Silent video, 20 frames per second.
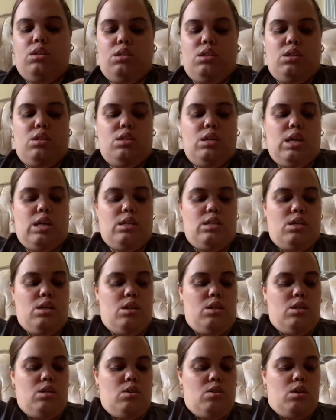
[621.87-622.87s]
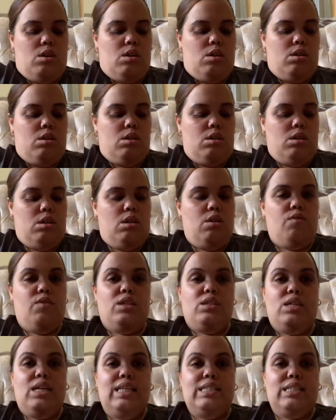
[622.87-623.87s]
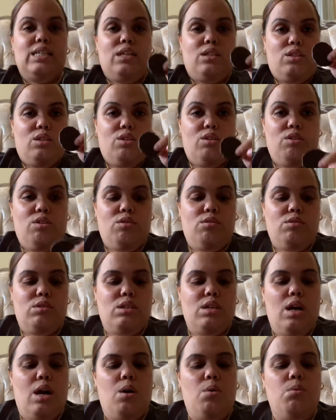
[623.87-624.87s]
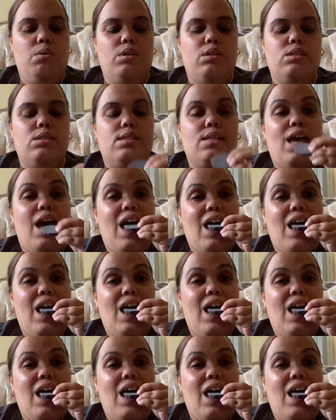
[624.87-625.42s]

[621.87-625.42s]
And I'll tell y'all if it tastes like the Girl Scout ones.